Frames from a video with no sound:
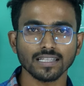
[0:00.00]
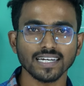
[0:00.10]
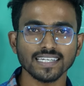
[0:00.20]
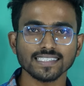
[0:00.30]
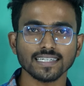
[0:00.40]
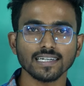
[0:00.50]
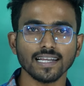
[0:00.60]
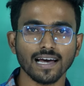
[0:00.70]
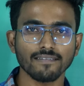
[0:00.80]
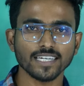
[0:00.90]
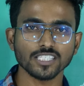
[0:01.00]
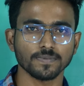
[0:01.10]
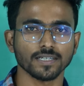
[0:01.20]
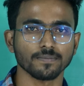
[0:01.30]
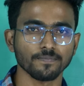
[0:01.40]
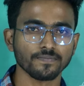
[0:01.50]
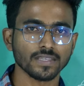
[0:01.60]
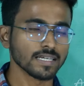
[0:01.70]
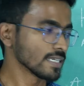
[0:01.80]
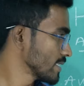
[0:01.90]
That is called average speed.
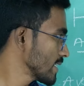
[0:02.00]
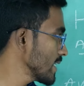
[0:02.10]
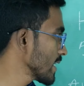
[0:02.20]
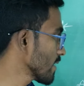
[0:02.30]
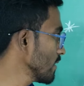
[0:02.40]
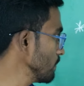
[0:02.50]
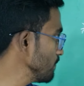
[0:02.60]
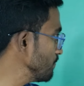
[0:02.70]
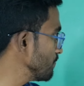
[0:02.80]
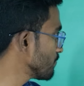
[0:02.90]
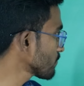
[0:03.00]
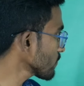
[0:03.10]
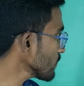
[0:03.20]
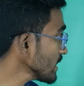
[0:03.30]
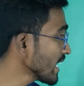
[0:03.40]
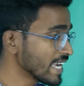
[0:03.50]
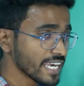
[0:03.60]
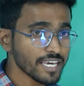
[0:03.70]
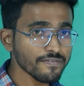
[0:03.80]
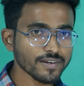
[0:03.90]
See here,
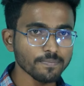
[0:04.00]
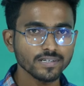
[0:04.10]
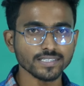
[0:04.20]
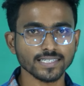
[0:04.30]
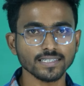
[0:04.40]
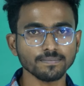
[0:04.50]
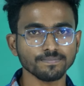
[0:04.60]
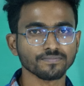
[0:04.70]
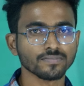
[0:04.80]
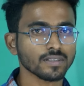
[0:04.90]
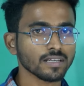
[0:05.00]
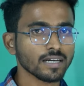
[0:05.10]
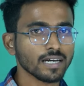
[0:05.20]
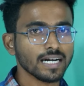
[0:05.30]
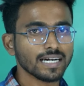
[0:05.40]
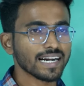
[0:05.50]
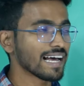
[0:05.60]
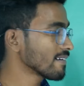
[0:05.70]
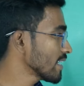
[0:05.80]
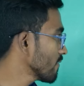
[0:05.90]
if a person
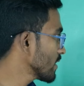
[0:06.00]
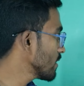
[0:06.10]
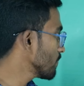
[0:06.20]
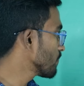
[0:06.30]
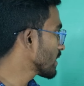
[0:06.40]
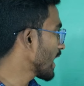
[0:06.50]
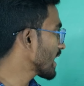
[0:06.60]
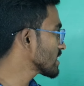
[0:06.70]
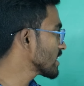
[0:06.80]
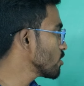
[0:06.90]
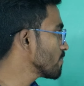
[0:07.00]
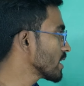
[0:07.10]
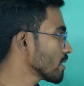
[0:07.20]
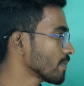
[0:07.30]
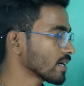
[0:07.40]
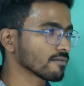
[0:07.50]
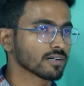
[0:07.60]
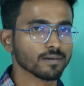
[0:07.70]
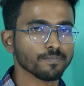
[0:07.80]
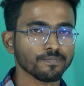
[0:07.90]
traveling with x kilometer per
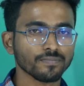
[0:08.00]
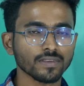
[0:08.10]
hour